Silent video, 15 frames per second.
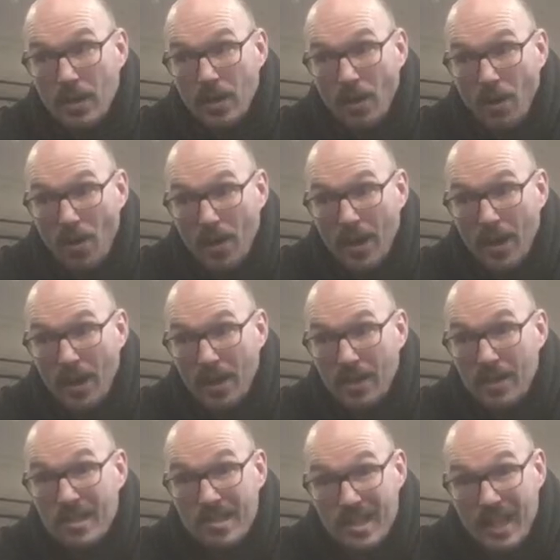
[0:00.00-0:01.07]
on a
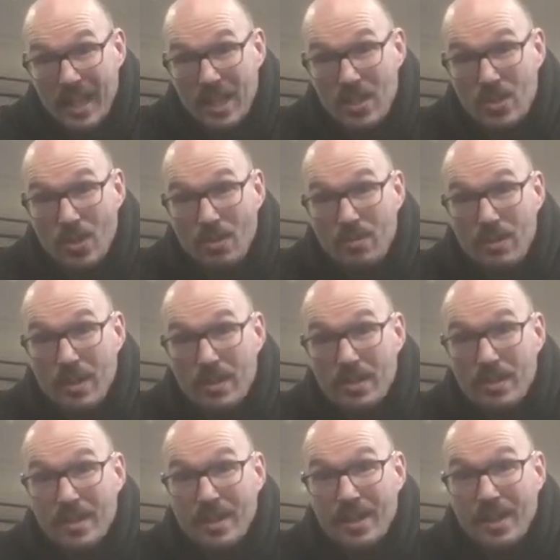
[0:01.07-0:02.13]
sticky surface.